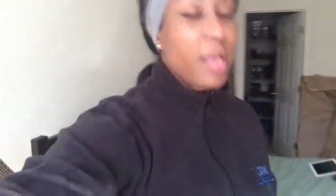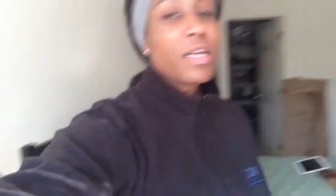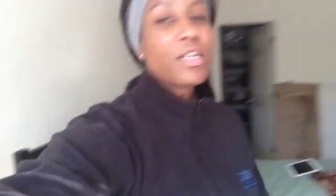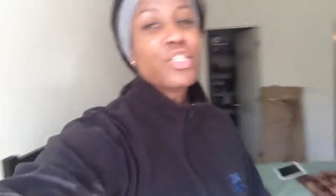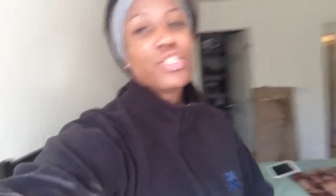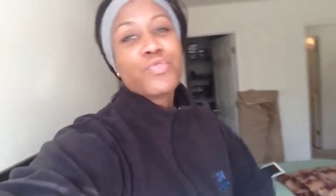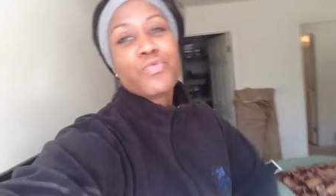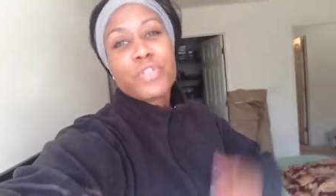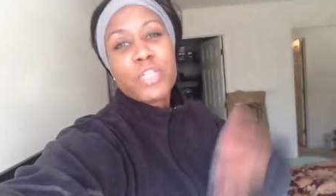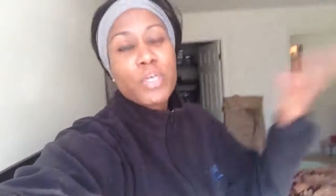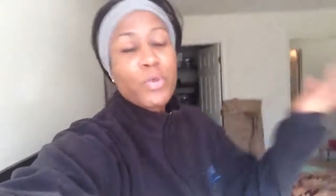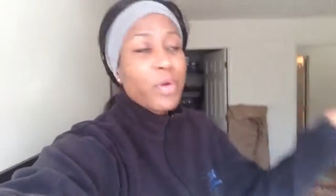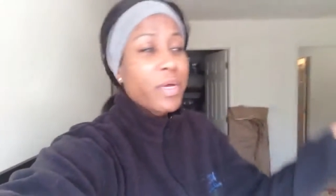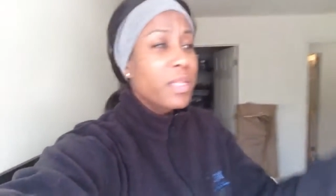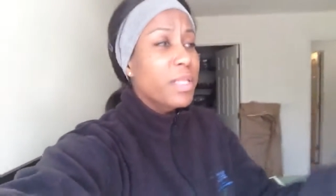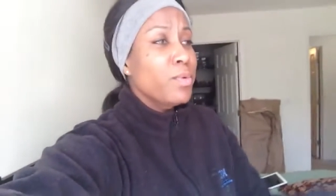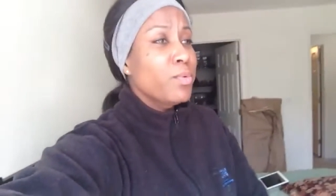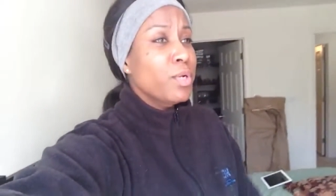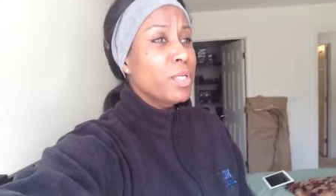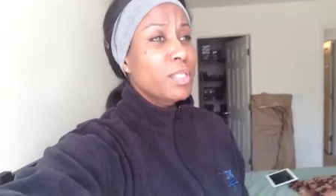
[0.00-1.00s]
I just really
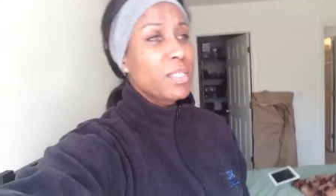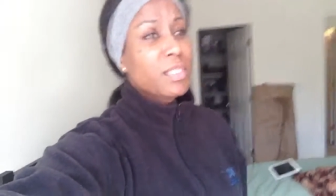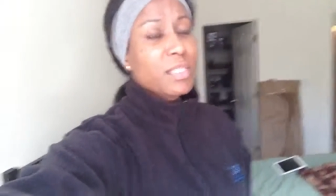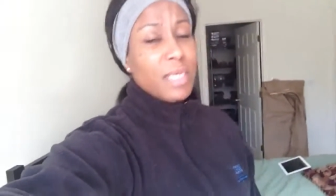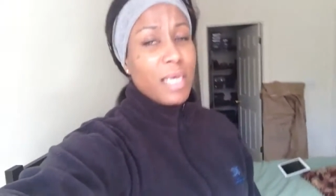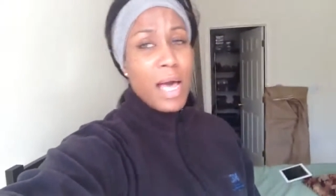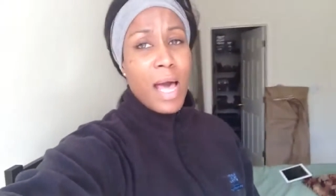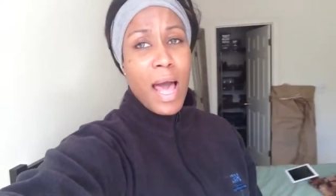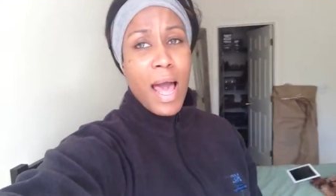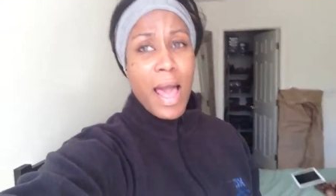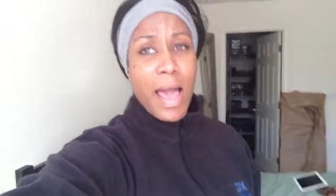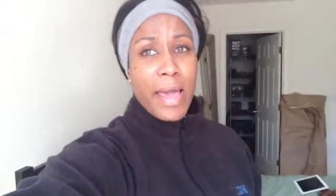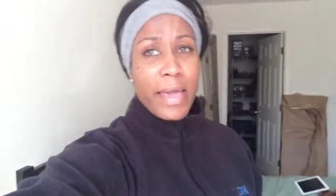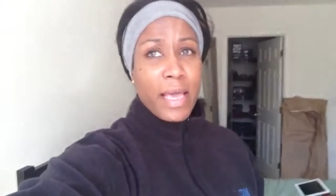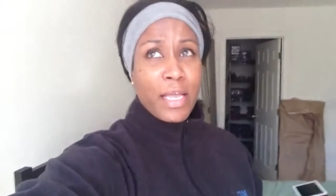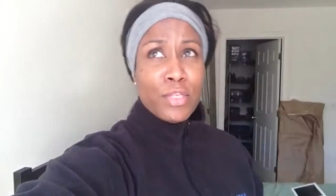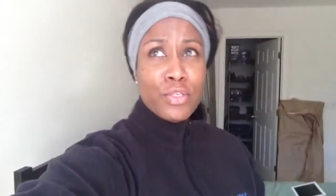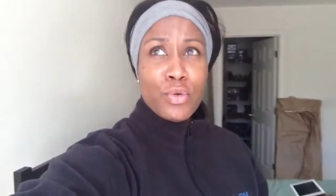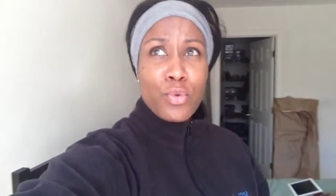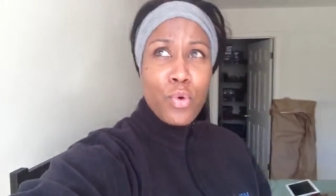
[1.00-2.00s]
quickly wanted to say hi.
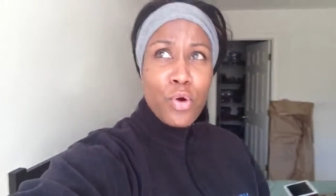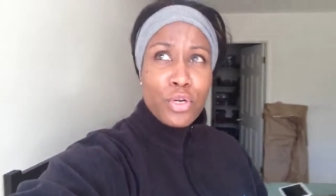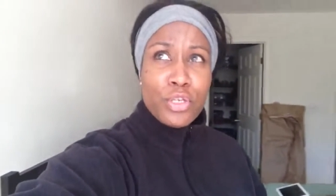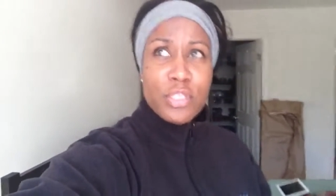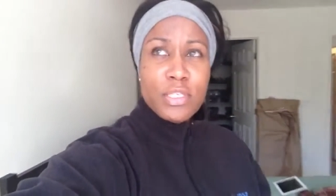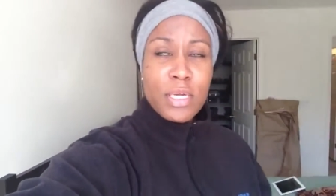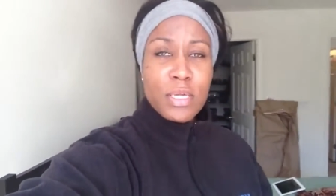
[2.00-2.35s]
It's gorgeous